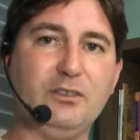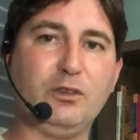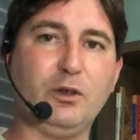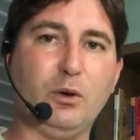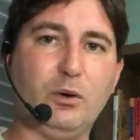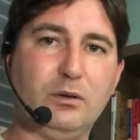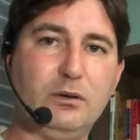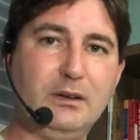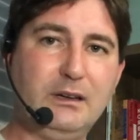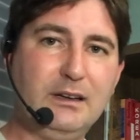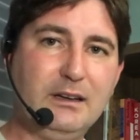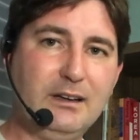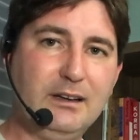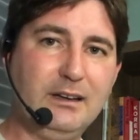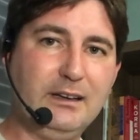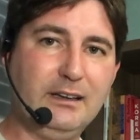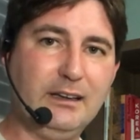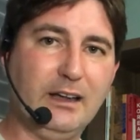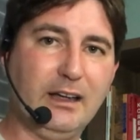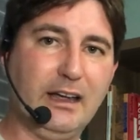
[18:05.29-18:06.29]
So
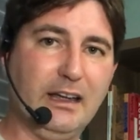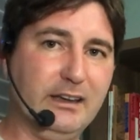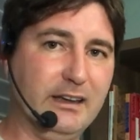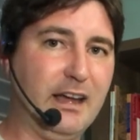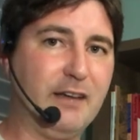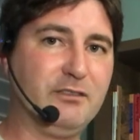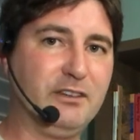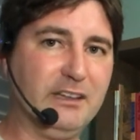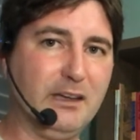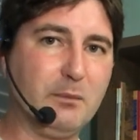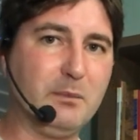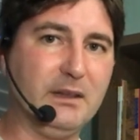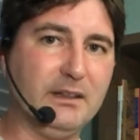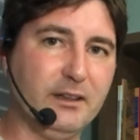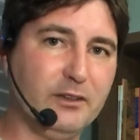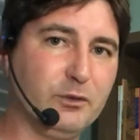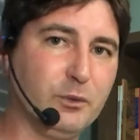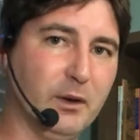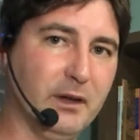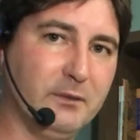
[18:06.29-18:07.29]
you, you have to give me
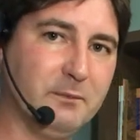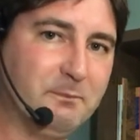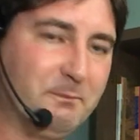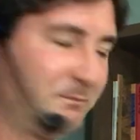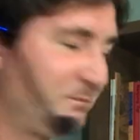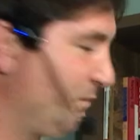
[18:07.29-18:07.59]
this one.